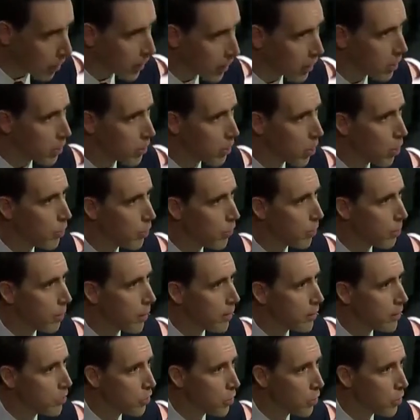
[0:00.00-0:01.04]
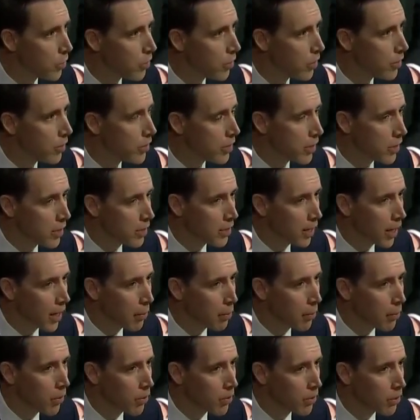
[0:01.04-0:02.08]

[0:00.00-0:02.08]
Here over my shoulder is an example.